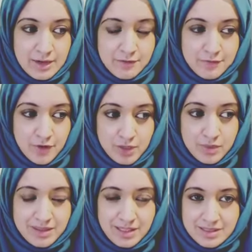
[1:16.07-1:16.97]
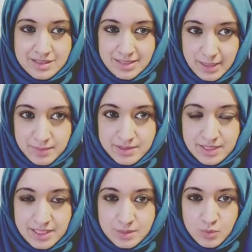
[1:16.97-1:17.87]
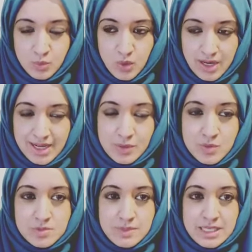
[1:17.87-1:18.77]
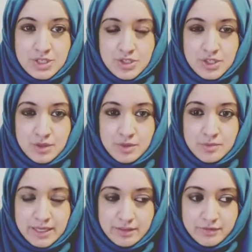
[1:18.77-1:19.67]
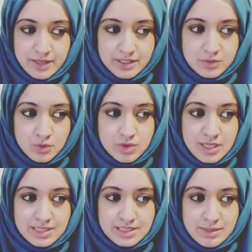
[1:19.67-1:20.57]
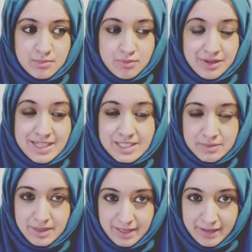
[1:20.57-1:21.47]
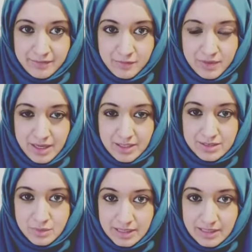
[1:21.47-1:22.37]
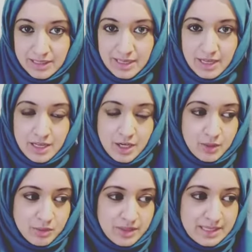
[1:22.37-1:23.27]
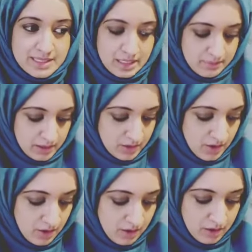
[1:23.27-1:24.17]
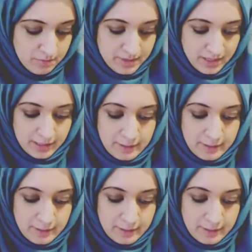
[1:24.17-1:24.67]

following these steps is what allowed me to manifest, or shall I say, bring into my life with Allah's will, you know, things like my car, my